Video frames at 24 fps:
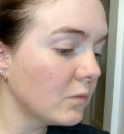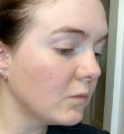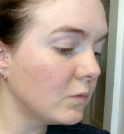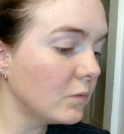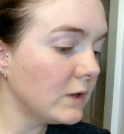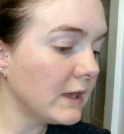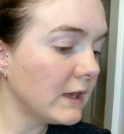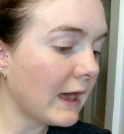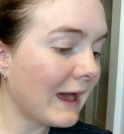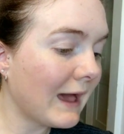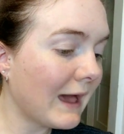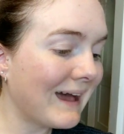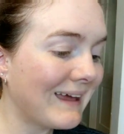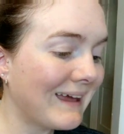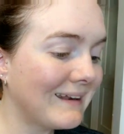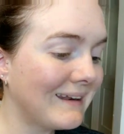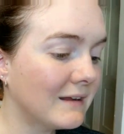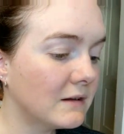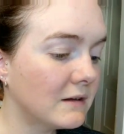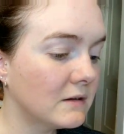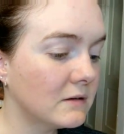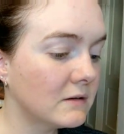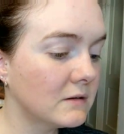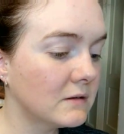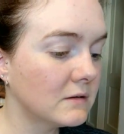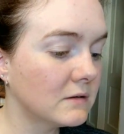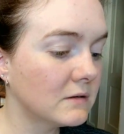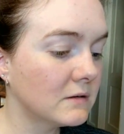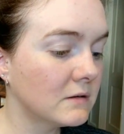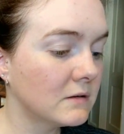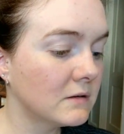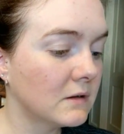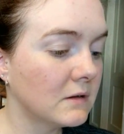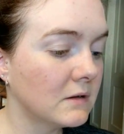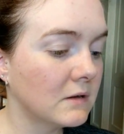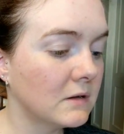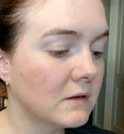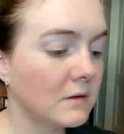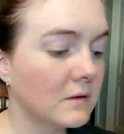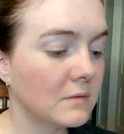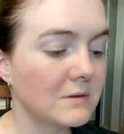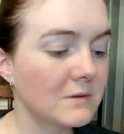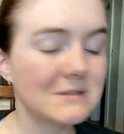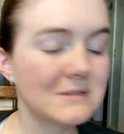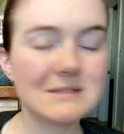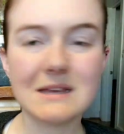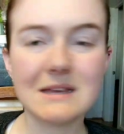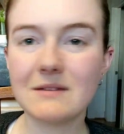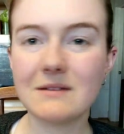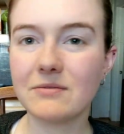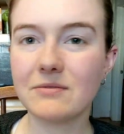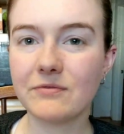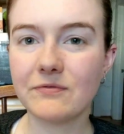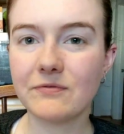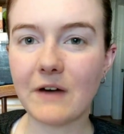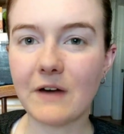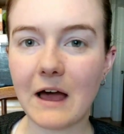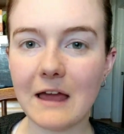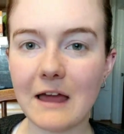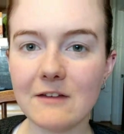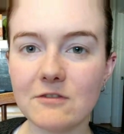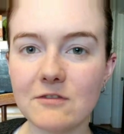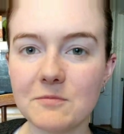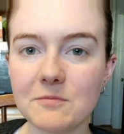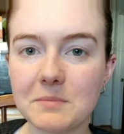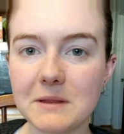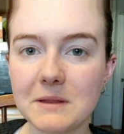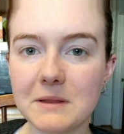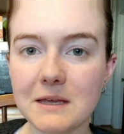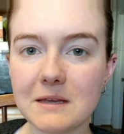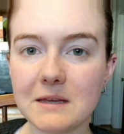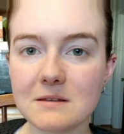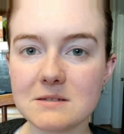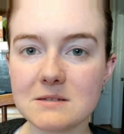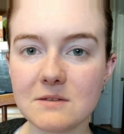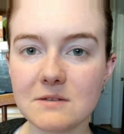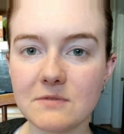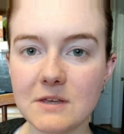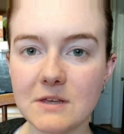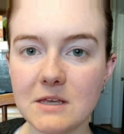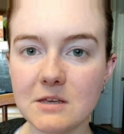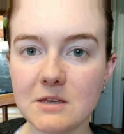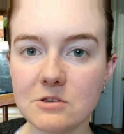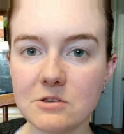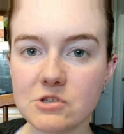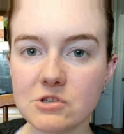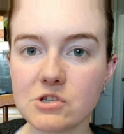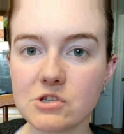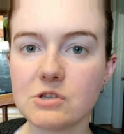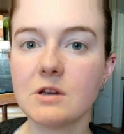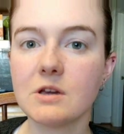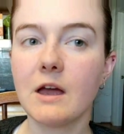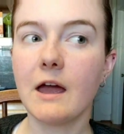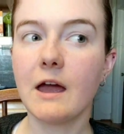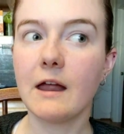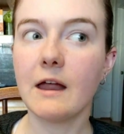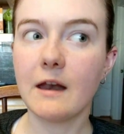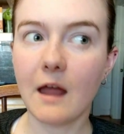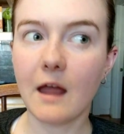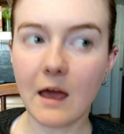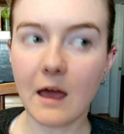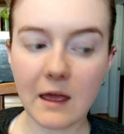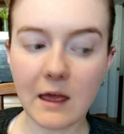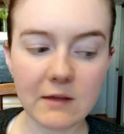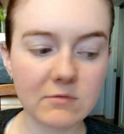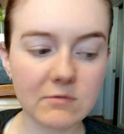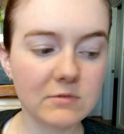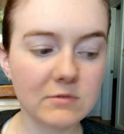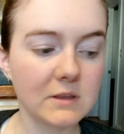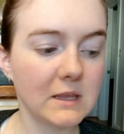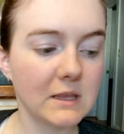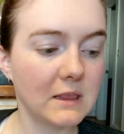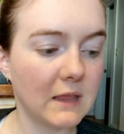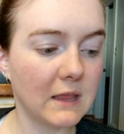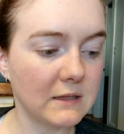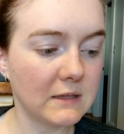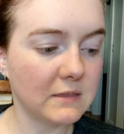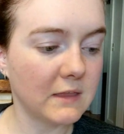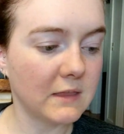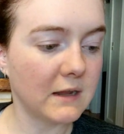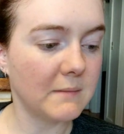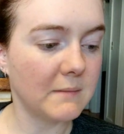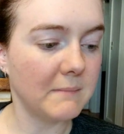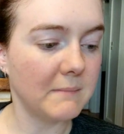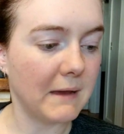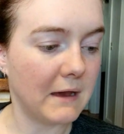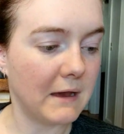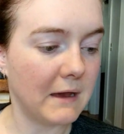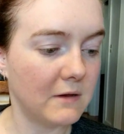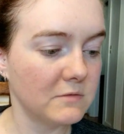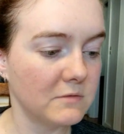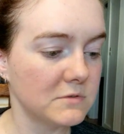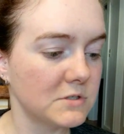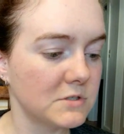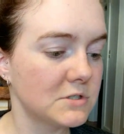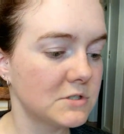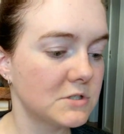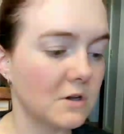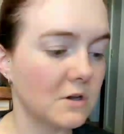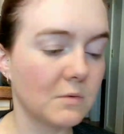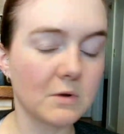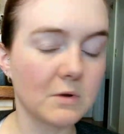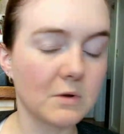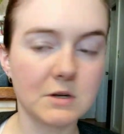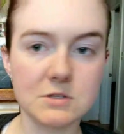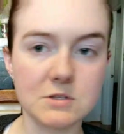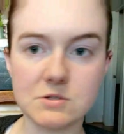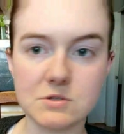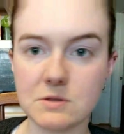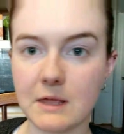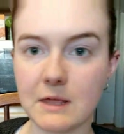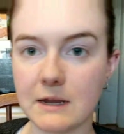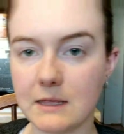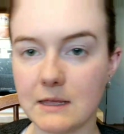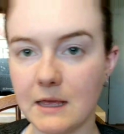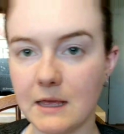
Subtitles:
we had, I'm gonna say 5 plants of each, and I really like that amount, so we're gonna do that